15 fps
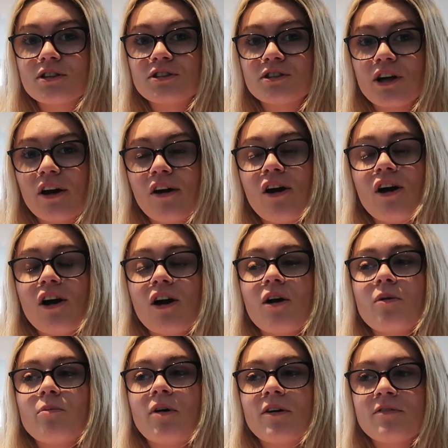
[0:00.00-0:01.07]
So
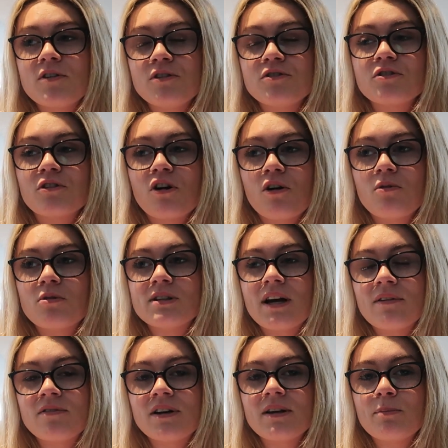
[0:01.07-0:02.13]
my future goal will
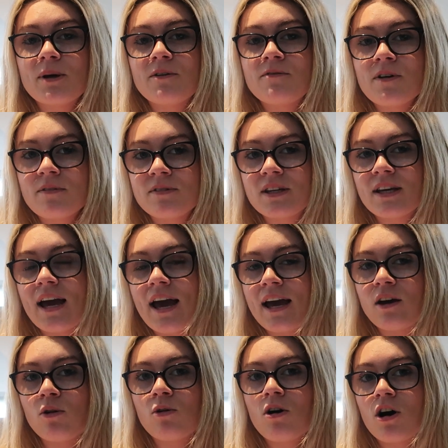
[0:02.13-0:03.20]
definitely be
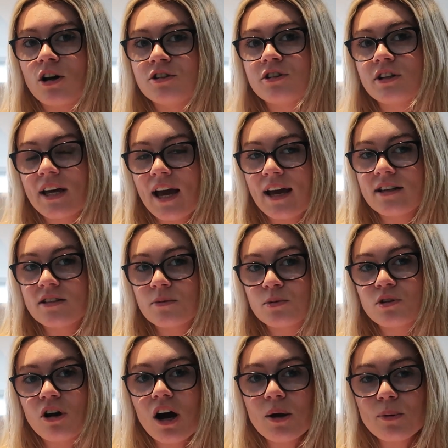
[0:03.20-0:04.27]
50k or 100k
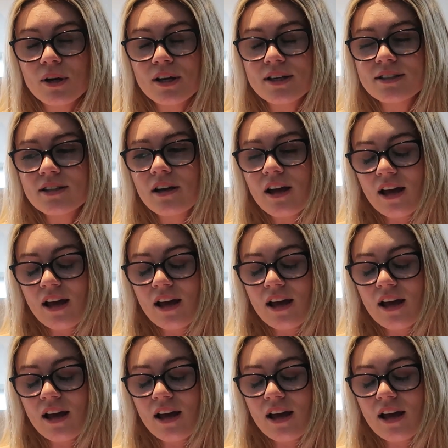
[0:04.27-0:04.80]
subscribers.